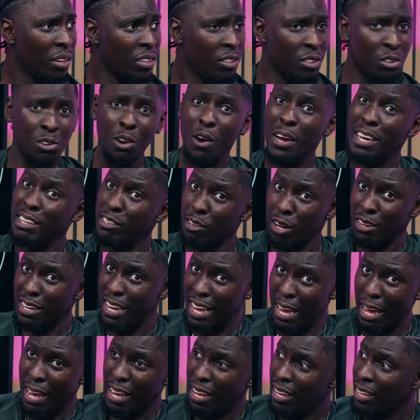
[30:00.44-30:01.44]
You know he's not
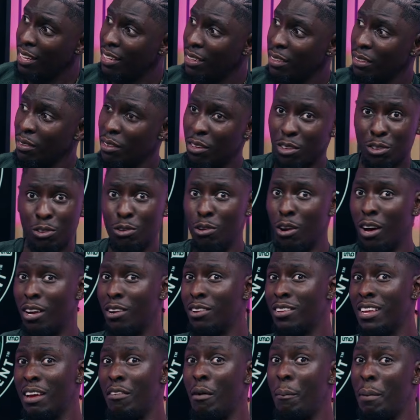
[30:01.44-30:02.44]
there because you don't
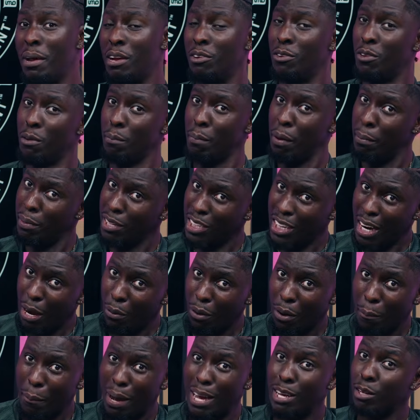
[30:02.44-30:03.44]
understand, but you're doing baby
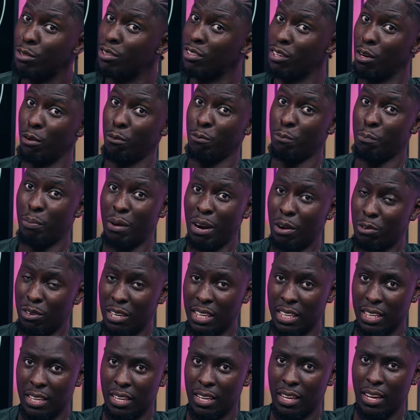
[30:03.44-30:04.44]
shower by yourself
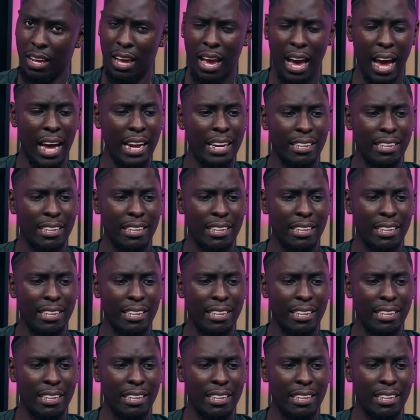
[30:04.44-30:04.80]
proudly. And